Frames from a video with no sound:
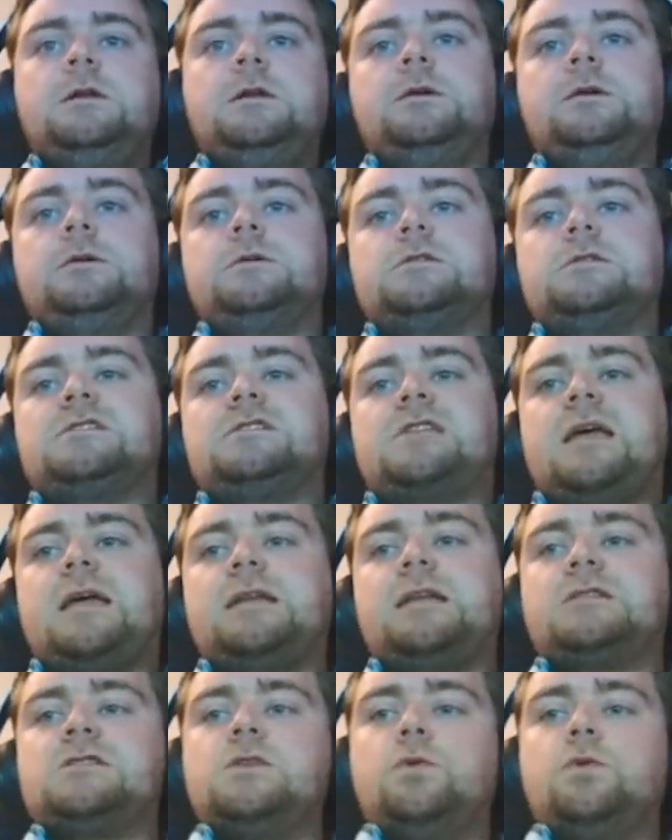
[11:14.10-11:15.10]
stay
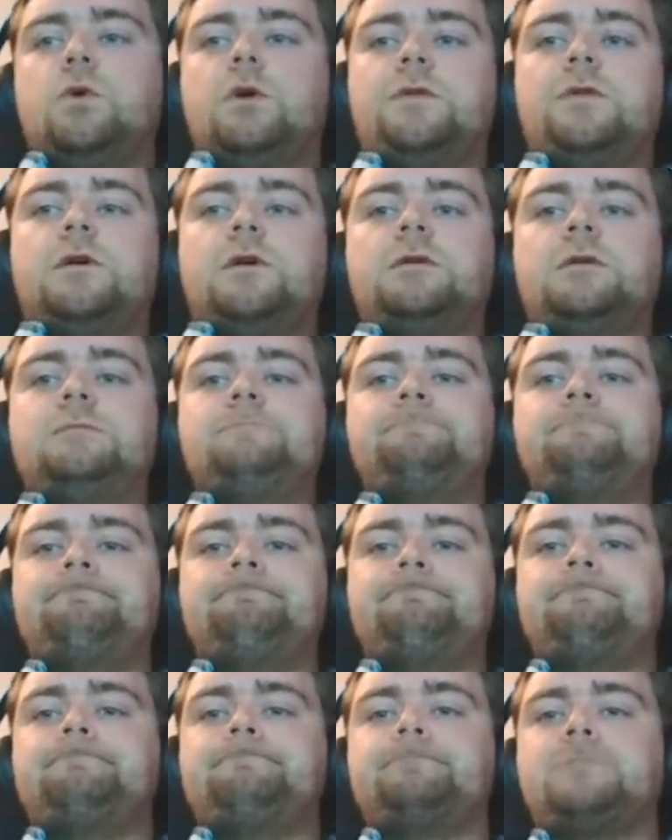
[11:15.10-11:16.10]
at 2 under.
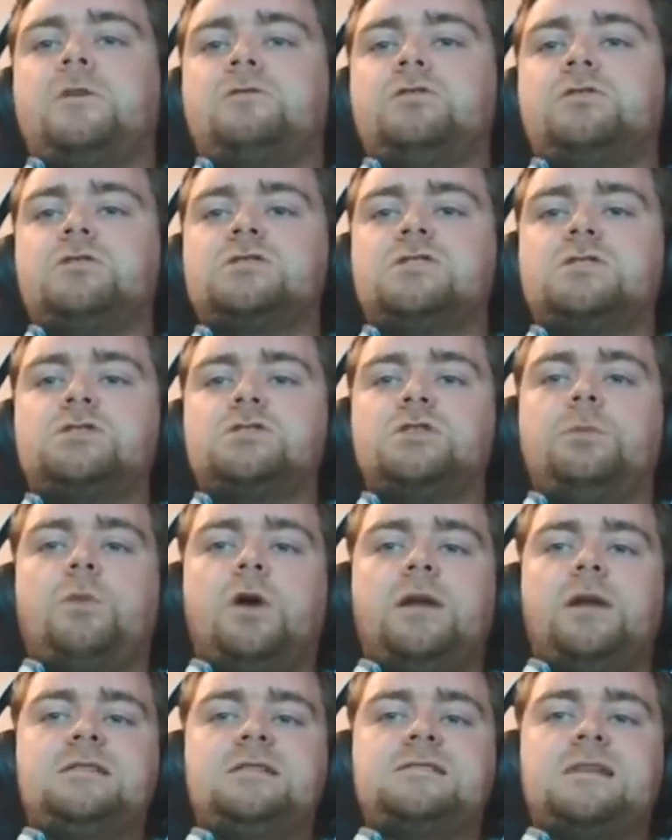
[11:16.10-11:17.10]
After such a
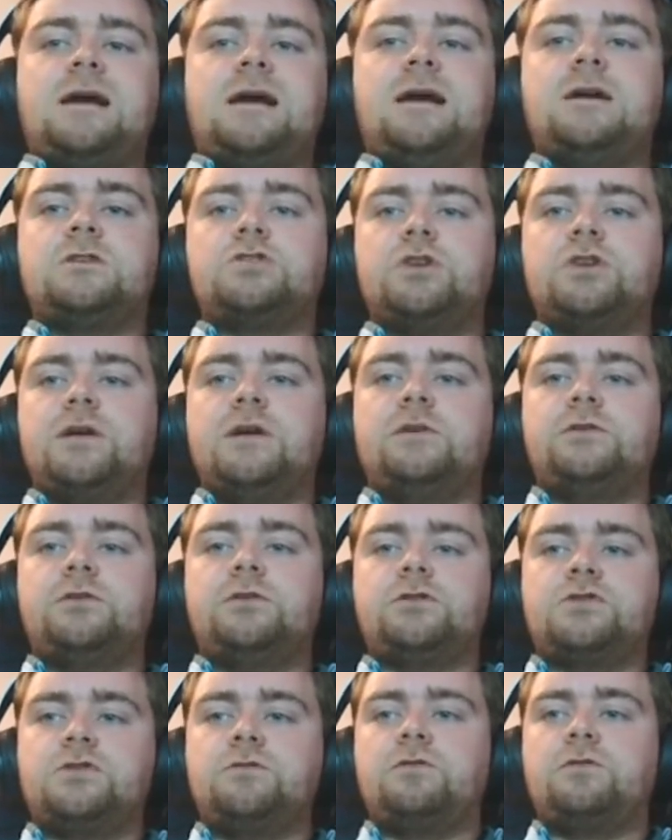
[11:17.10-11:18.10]
bright start, 3 under
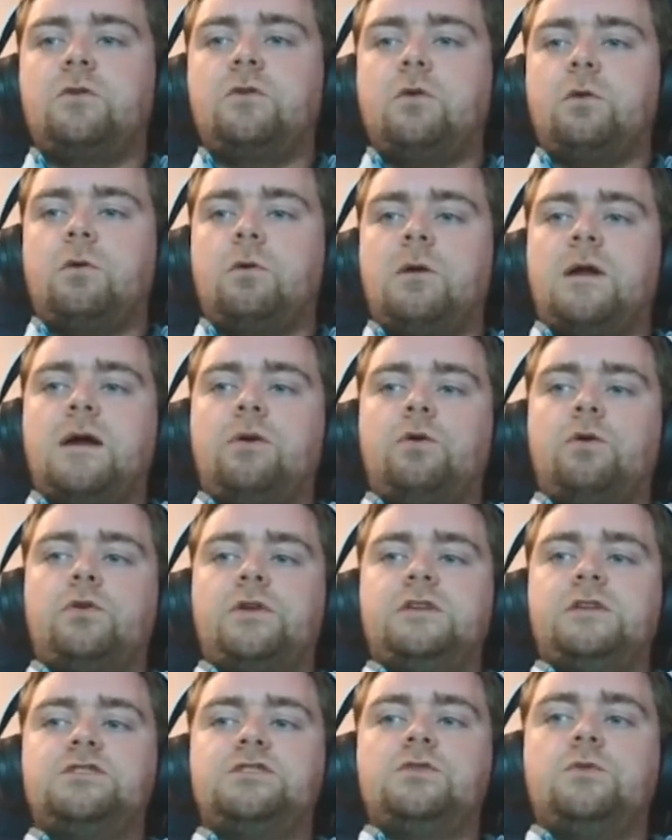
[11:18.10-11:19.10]
through 4, now only
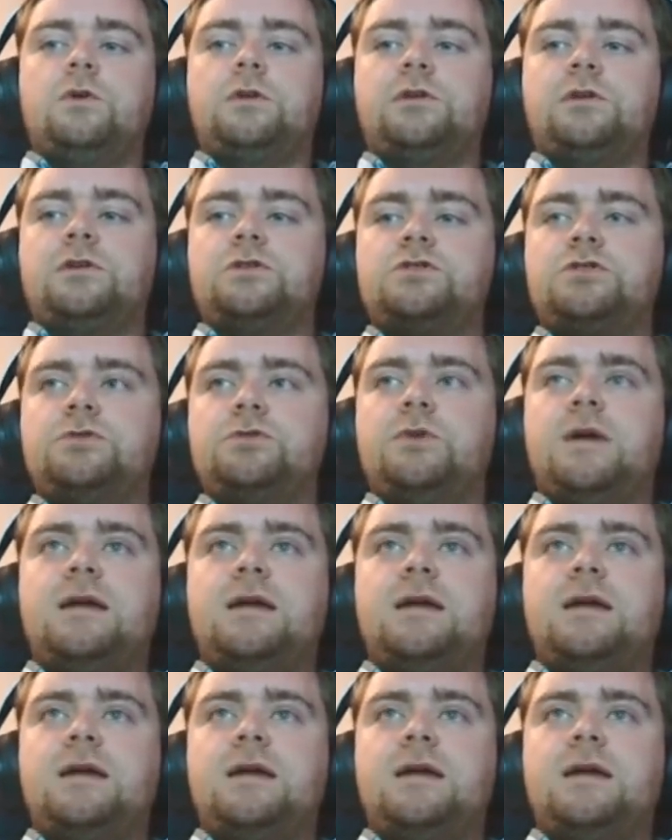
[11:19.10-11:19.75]
2 under through 8.